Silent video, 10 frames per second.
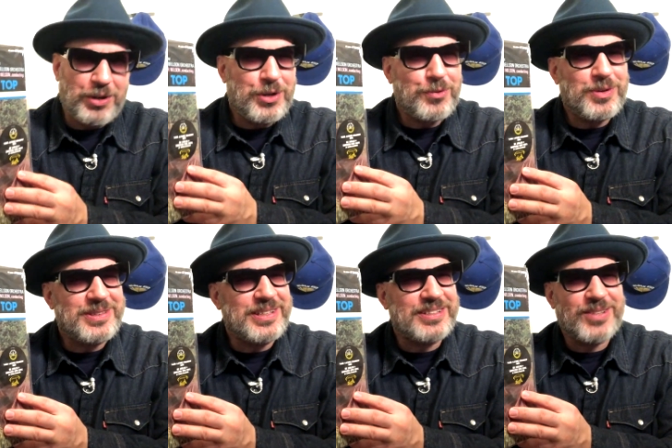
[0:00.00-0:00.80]
with
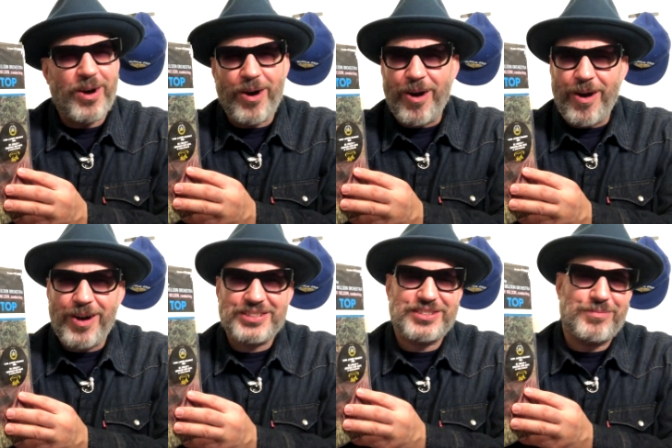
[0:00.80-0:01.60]
this
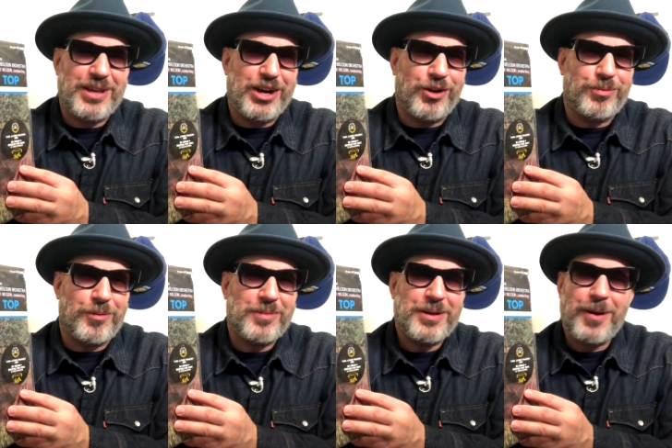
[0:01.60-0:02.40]
awesome album.
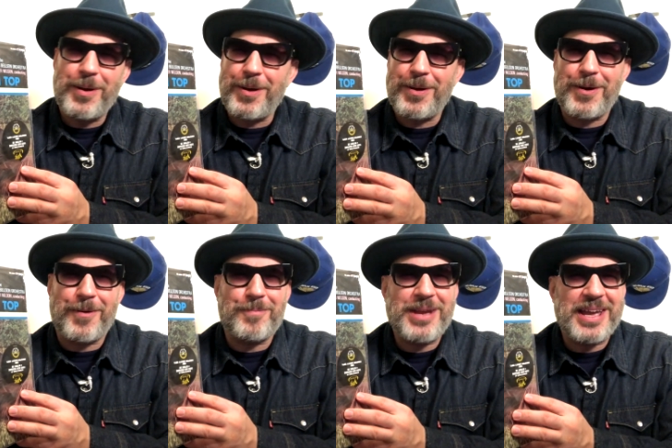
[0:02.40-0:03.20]
Oh,
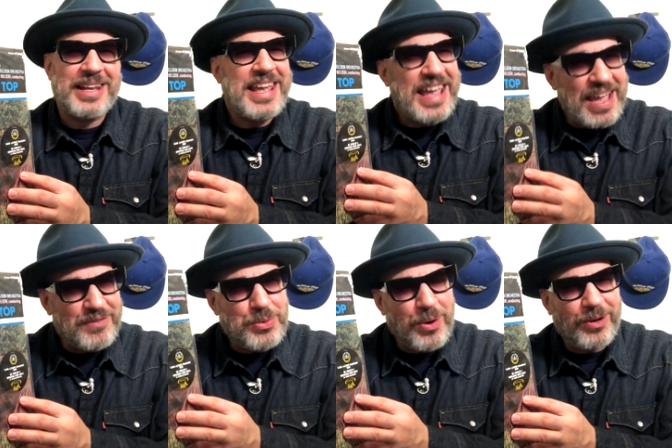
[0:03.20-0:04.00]
man. Have
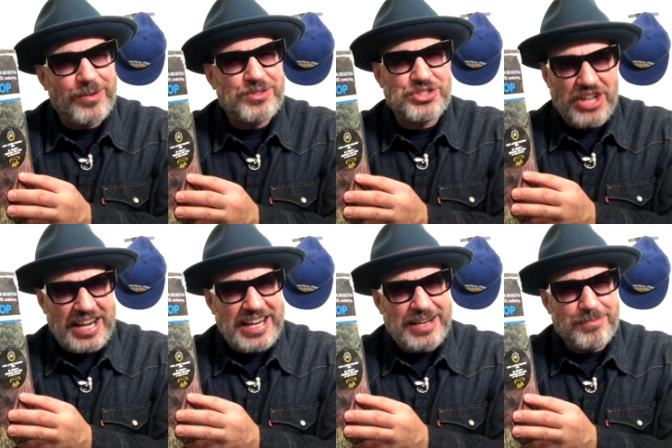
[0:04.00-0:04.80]
you heard
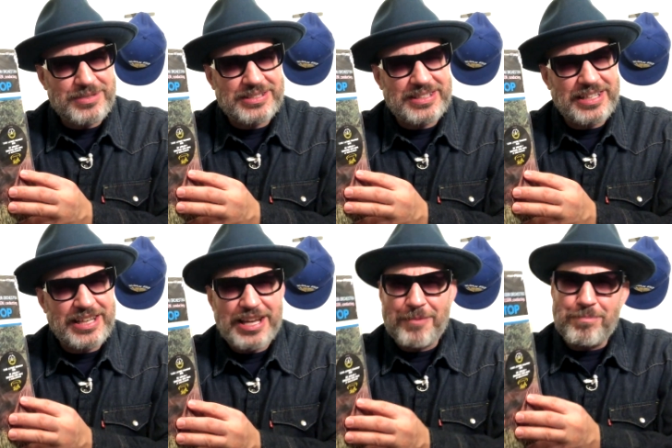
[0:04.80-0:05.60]
James?
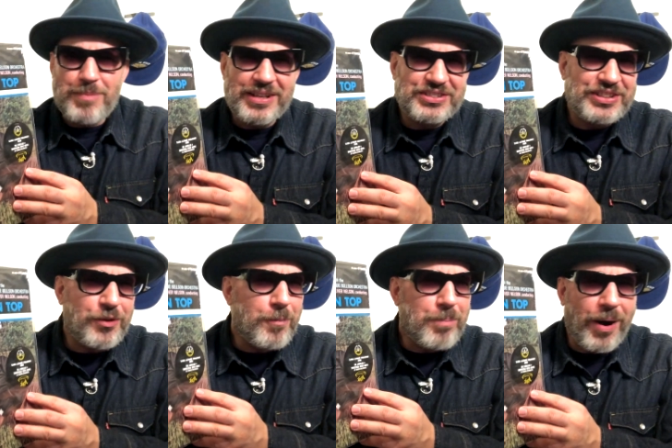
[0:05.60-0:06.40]

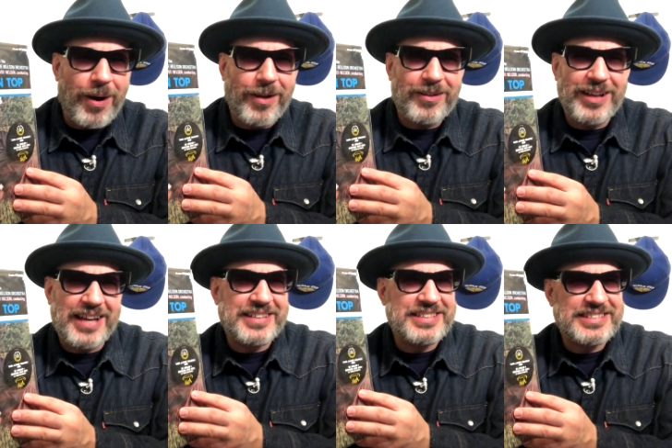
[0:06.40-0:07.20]
Maceo Parker
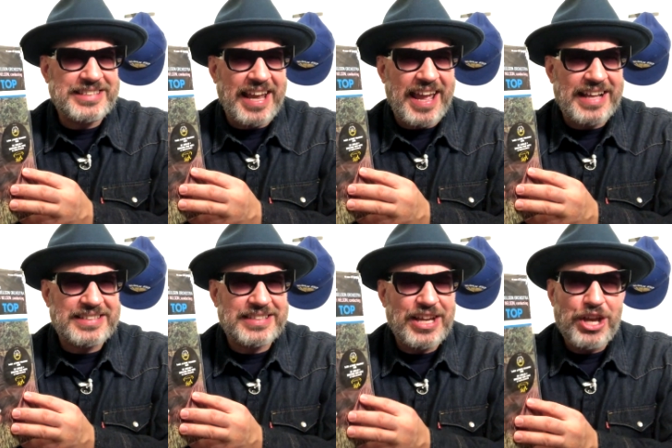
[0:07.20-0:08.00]
on the
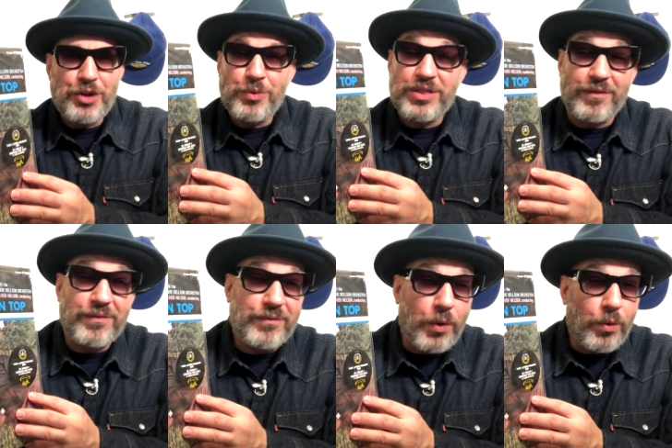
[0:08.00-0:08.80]
sax with a
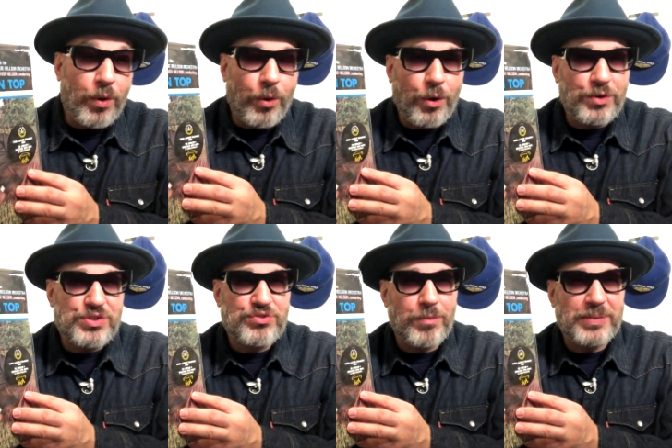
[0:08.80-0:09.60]
full
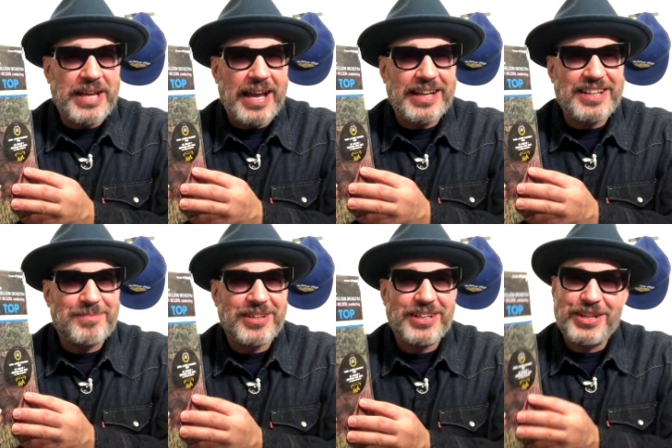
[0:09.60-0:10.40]
orchestra behind him?
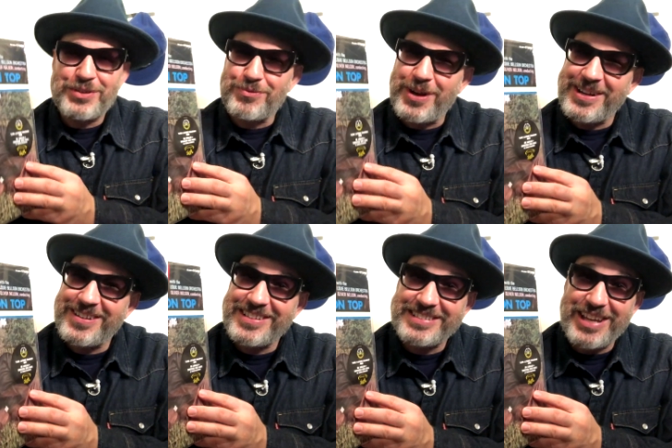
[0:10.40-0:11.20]
right here,
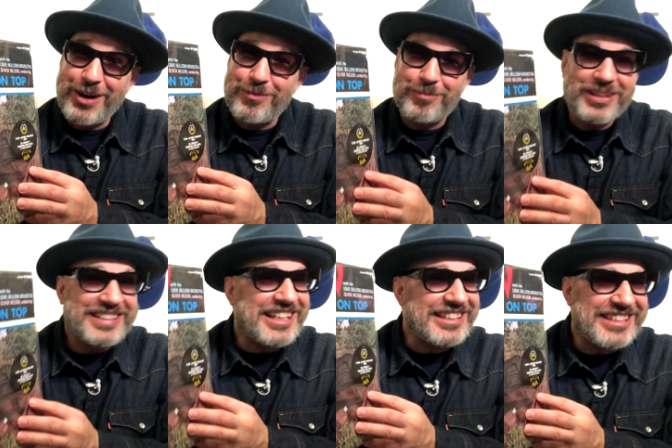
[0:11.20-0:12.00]
this album
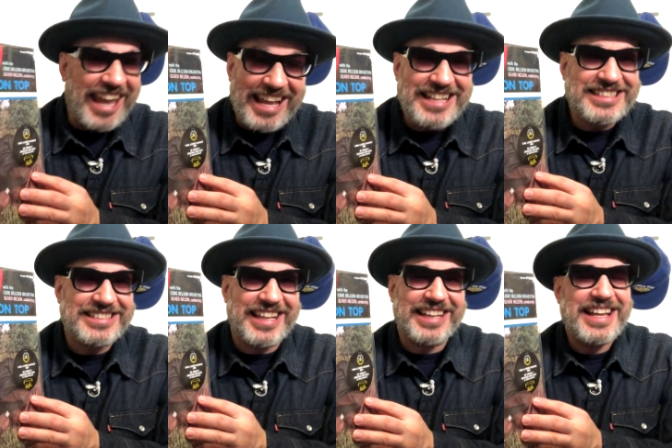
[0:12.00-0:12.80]
contains
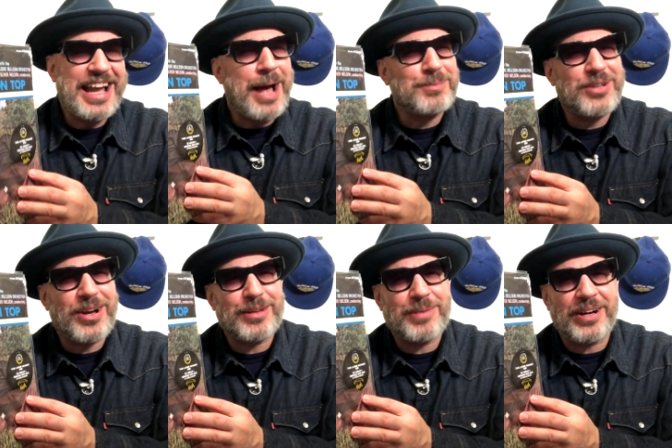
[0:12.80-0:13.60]
that. I'm
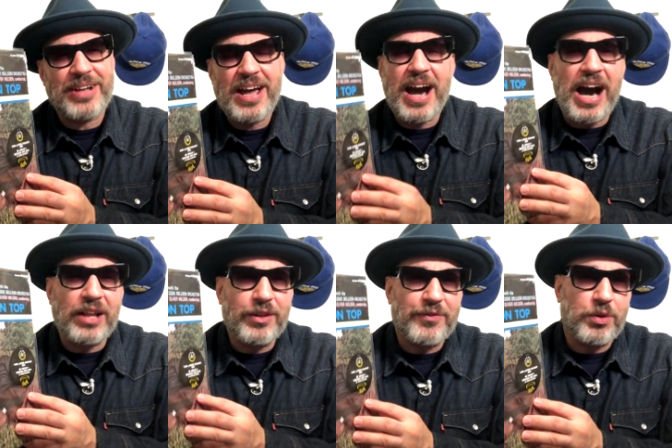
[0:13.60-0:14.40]
talking about
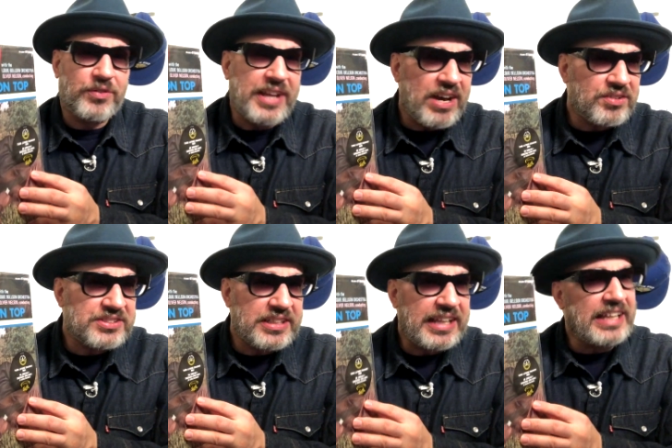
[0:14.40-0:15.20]
Oliver
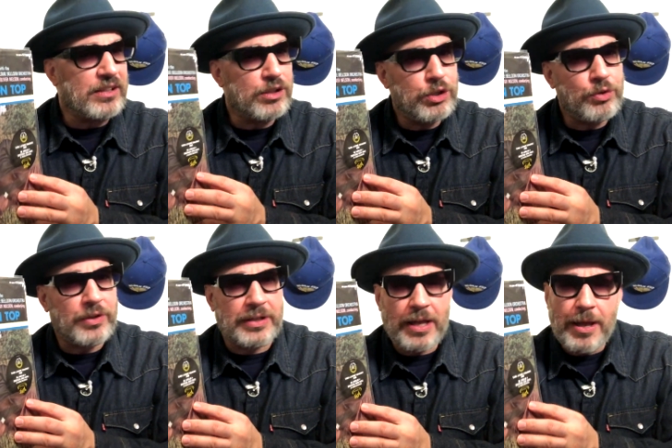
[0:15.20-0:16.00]
Nelson and Louis